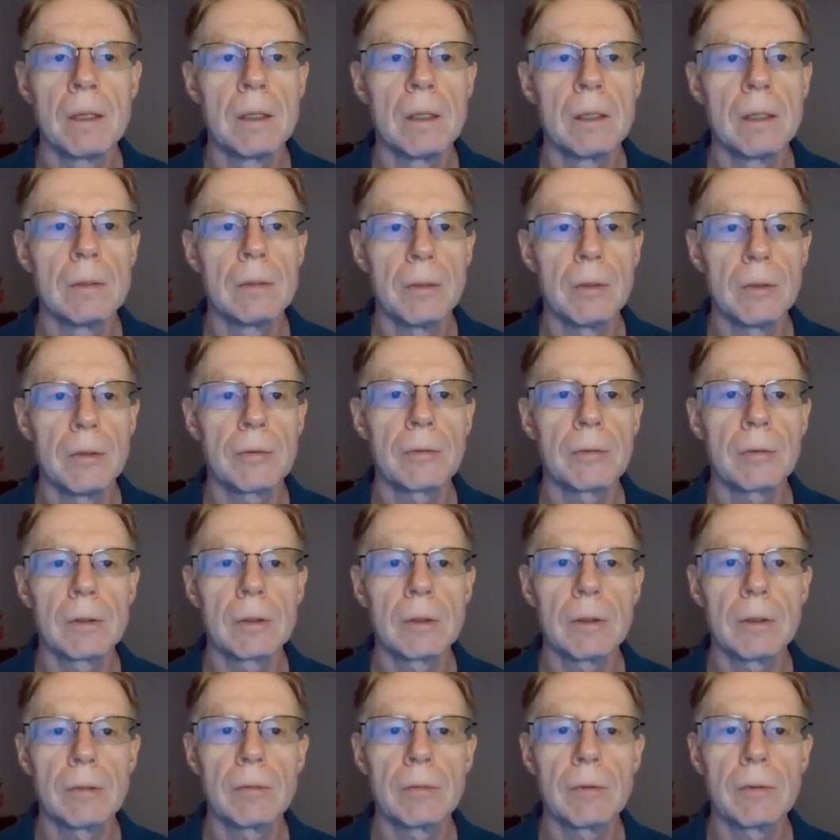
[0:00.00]
Both are
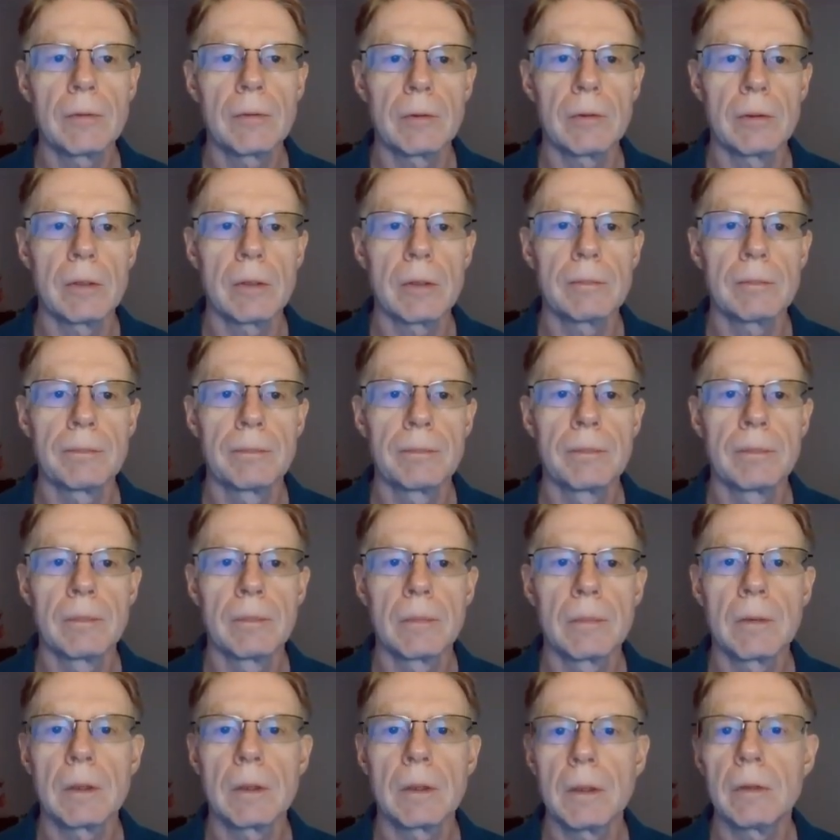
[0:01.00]
at 11:30.
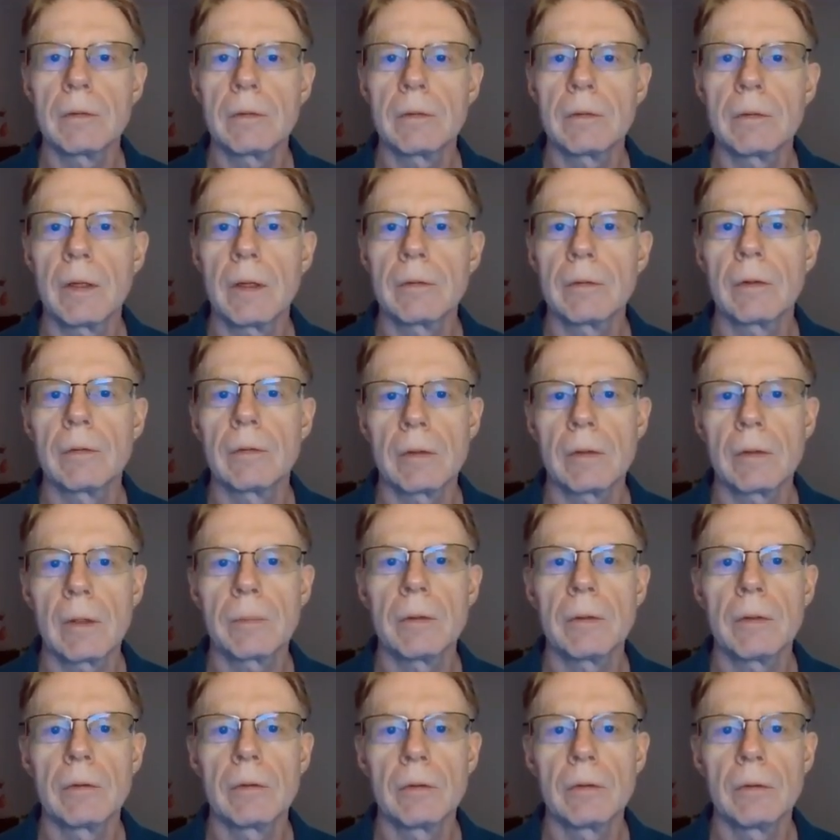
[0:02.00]
Each has a
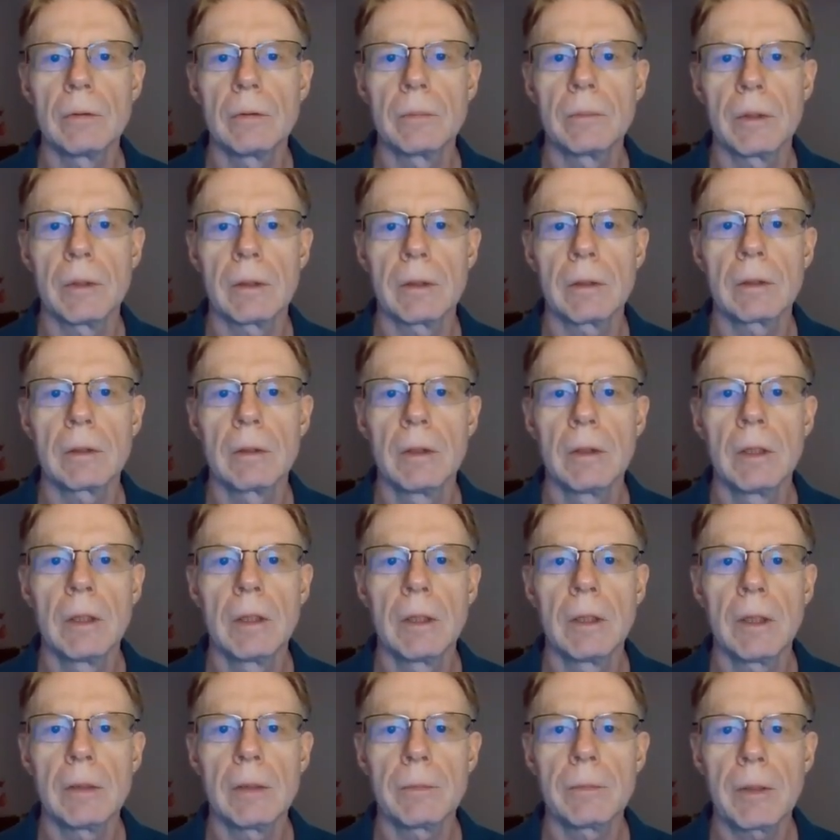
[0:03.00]
separate Zoom link
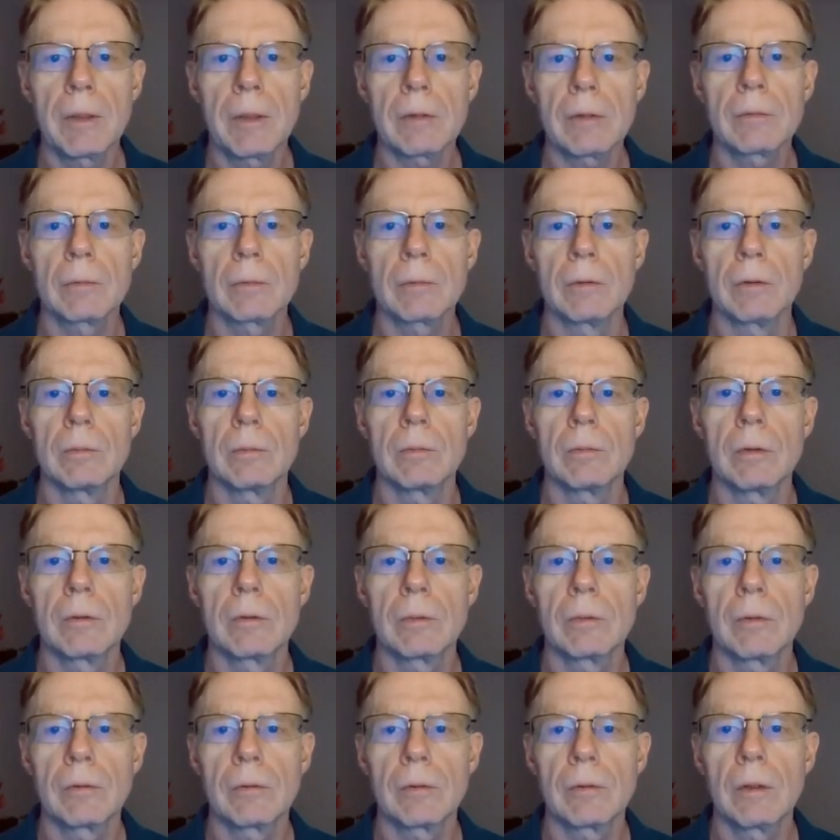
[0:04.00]
and password,
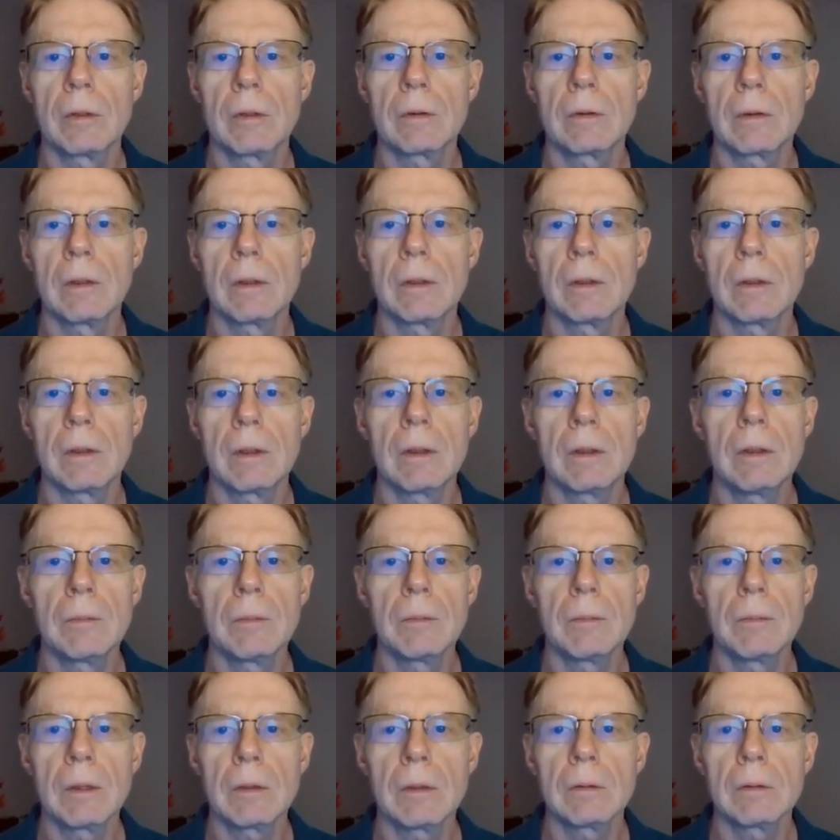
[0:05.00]
which was sent in the
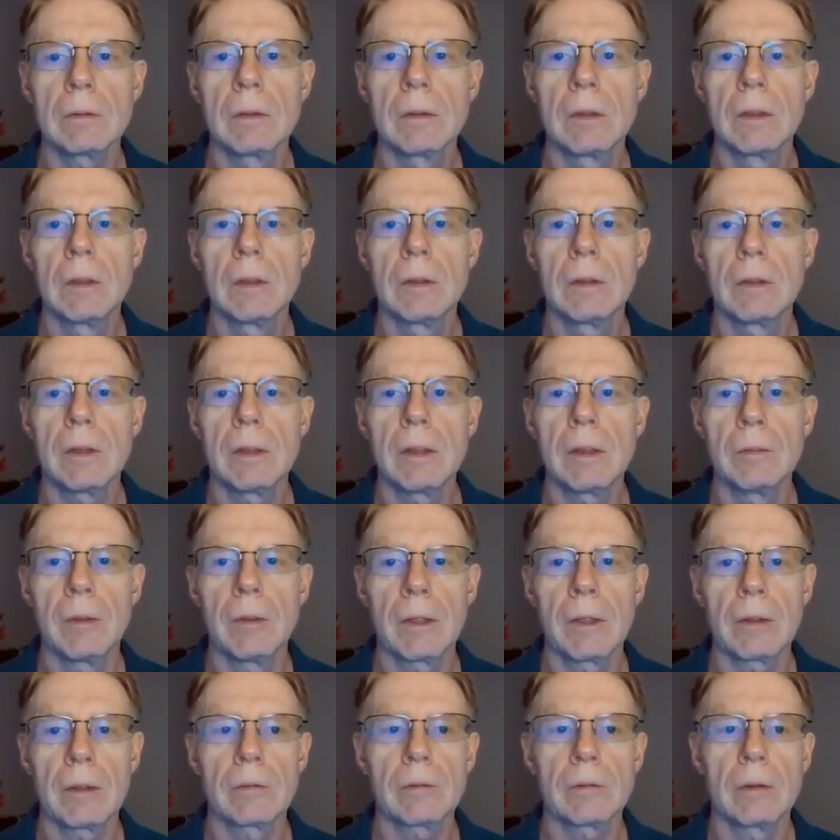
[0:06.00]
email
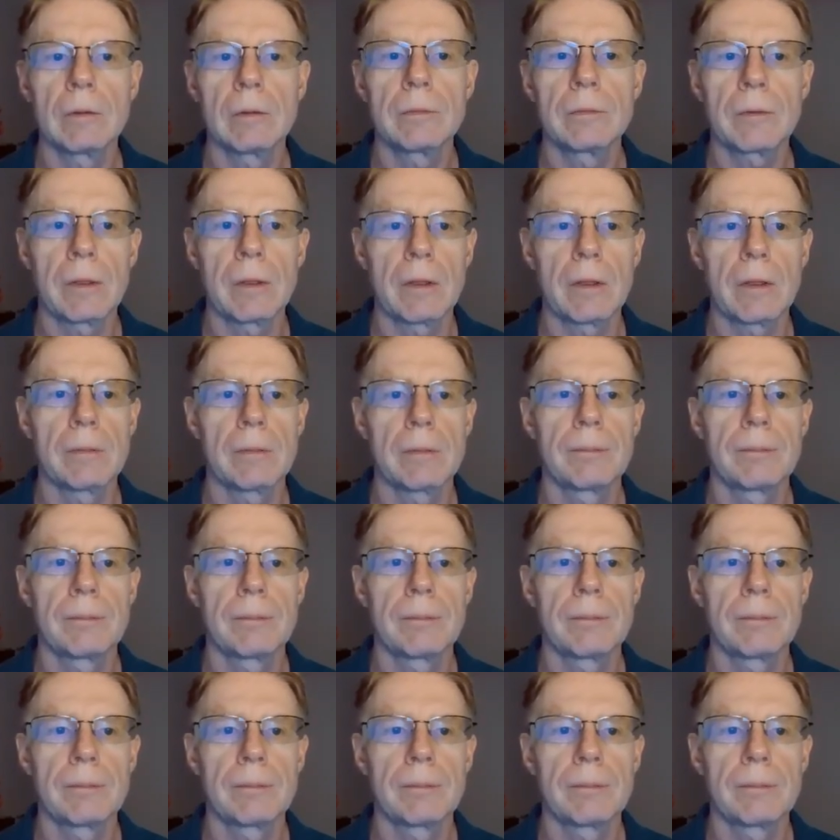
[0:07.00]
e-blast on Friday.